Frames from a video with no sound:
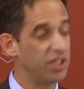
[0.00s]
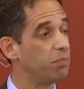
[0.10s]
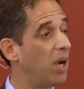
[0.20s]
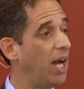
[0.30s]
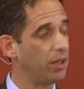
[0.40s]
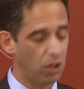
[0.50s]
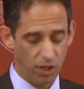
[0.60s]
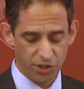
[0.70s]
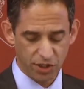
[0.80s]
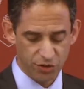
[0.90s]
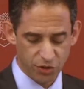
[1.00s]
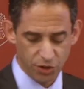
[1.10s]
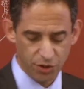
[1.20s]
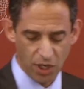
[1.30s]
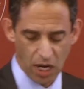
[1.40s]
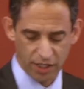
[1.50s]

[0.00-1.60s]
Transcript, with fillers: is by and large concerned to